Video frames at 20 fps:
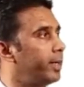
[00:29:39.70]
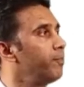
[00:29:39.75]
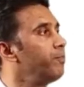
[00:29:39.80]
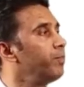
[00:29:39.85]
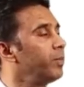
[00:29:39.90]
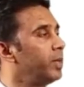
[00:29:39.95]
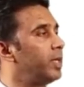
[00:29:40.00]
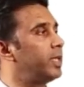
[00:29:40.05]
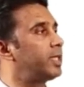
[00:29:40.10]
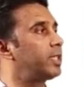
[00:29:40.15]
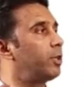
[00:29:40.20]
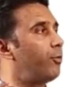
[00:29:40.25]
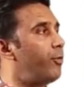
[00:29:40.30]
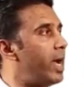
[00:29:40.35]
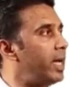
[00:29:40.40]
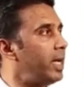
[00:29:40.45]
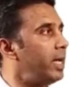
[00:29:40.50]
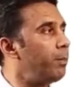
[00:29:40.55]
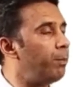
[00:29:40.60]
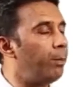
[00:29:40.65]
This is a
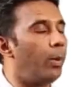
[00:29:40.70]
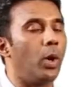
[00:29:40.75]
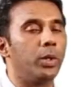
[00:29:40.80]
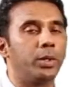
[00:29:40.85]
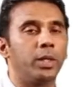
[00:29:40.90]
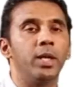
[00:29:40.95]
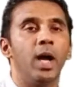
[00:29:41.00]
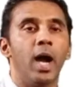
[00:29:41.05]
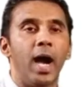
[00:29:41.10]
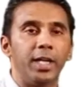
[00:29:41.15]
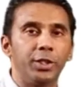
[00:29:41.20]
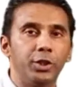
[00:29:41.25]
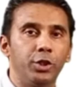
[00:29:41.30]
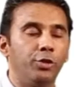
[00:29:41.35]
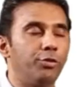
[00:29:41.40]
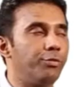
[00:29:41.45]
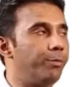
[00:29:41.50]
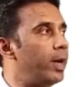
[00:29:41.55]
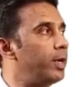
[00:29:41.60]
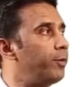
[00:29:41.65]
very important
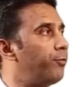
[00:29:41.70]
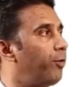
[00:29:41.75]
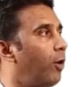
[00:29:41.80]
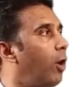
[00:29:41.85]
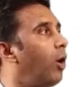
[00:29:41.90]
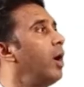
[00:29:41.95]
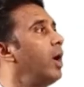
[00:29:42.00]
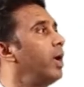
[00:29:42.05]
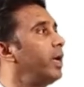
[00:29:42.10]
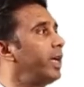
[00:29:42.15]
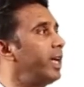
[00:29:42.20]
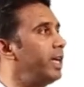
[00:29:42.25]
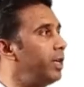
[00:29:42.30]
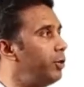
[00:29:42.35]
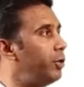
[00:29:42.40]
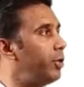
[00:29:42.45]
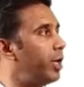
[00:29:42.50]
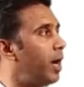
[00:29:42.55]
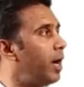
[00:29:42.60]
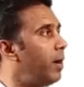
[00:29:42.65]
achievement for
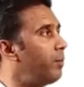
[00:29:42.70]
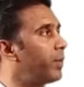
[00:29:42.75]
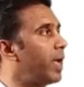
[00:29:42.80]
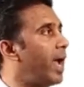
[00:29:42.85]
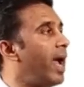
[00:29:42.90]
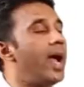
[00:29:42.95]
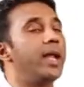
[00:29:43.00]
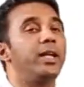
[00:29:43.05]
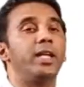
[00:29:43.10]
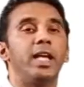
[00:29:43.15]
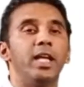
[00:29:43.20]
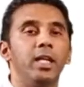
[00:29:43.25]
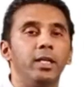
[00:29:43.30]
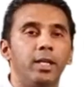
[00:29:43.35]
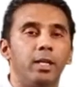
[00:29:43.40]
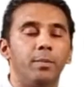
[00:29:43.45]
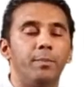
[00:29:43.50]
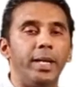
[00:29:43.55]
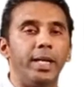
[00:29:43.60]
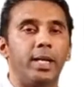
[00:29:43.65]
India and
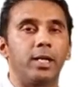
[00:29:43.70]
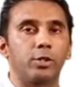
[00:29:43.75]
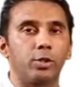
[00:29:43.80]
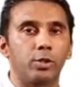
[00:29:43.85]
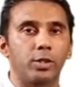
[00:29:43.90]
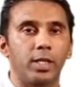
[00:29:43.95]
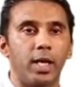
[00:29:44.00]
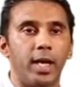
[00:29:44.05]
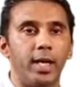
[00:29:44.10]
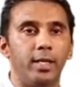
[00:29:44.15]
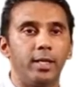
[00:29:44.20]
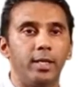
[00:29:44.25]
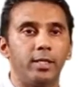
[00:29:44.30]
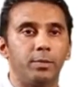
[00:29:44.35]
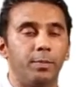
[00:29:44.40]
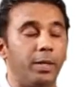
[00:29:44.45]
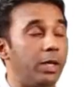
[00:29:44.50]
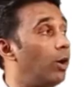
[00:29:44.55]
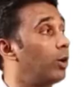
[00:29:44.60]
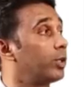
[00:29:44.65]
Indian medical societies,
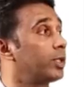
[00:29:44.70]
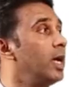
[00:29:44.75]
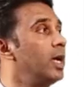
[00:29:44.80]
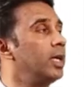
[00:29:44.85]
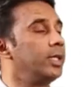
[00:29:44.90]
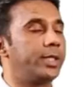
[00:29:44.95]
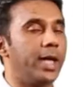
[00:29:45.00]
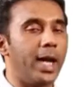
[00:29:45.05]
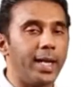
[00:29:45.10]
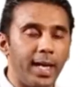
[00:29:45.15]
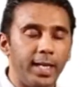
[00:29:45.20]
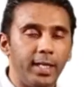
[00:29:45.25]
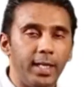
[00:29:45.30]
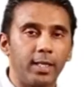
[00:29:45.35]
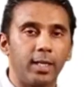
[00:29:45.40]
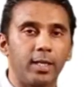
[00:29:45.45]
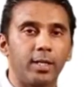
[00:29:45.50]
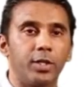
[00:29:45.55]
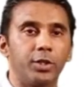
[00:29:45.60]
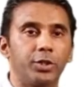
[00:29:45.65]
because Chennai
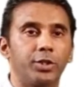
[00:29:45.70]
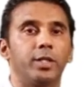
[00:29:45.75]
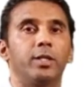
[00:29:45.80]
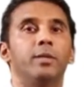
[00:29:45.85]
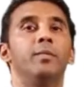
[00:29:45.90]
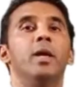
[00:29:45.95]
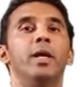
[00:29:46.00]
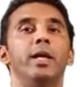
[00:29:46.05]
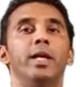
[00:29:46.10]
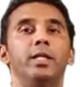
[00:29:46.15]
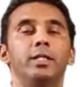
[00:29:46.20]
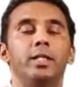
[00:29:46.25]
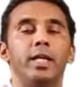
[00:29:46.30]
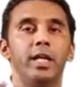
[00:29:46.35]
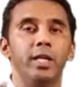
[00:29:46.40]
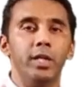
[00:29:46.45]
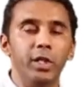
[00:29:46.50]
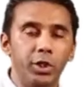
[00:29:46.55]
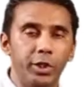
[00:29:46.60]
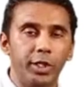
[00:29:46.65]
Declaration is an
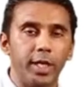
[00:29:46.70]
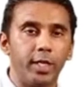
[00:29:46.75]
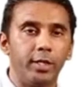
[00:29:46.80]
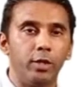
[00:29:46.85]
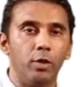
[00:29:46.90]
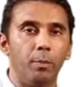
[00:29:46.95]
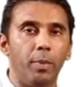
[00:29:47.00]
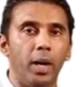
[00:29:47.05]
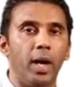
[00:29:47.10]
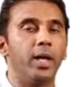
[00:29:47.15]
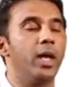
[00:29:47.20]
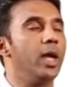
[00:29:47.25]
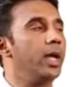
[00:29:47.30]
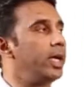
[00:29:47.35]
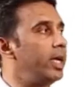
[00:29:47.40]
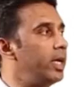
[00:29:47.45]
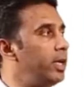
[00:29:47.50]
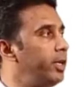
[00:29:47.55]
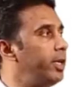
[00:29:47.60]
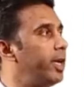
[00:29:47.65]
initiative by
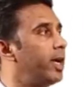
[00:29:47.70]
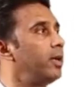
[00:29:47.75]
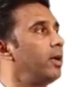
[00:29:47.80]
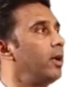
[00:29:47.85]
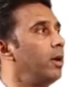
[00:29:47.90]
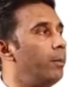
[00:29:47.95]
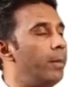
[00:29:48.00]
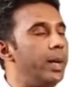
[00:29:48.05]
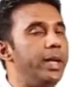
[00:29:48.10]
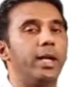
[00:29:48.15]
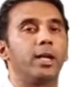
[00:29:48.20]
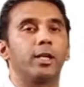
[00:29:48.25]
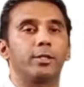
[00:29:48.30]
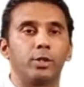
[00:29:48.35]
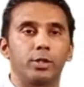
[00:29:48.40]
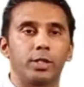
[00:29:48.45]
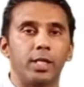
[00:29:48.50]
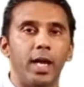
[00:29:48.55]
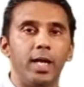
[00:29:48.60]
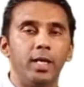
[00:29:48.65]
Indian medical
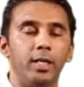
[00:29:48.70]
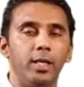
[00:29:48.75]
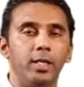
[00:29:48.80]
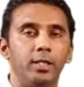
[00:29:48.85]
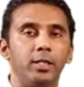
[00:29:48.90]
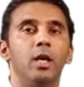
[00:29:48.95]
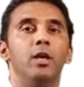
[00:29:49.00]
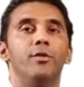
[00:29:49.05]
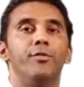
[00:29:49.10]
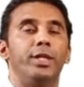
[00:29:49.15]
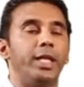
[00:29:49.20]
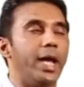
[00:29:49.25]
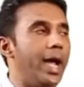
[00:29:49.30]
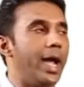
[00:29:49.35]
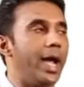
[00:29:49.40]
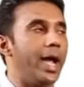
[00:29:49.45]
societies with the help